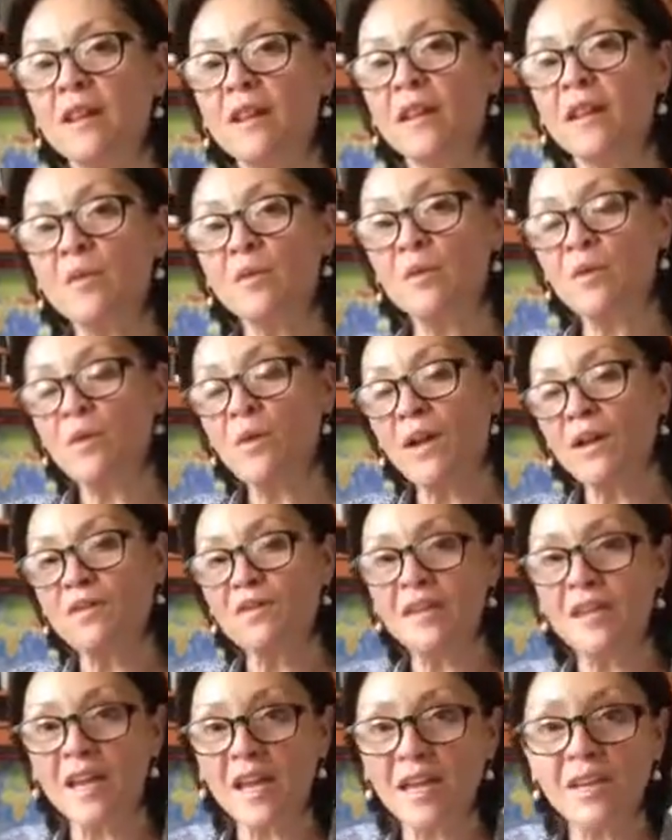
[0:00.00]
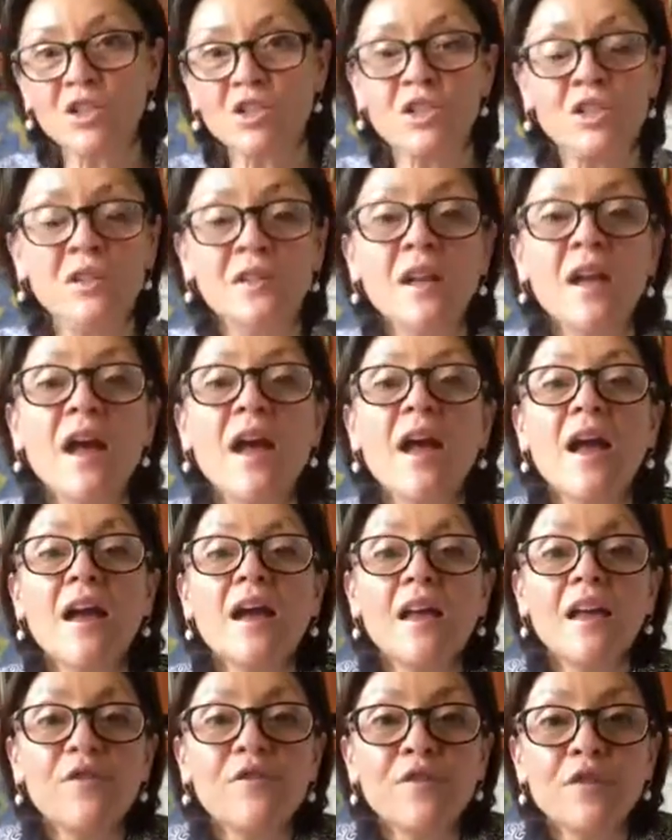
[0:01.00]
and pre-qualification.
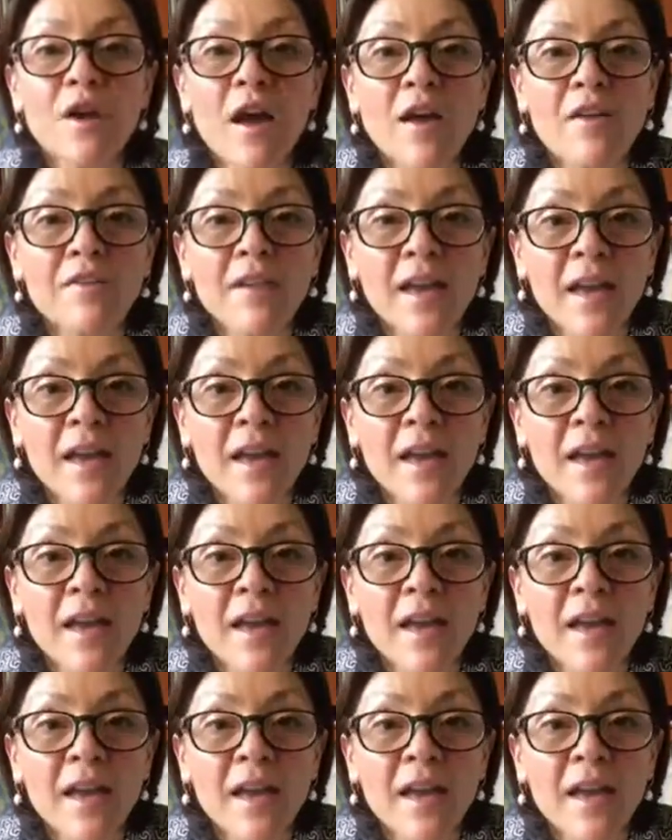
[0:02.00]
If you have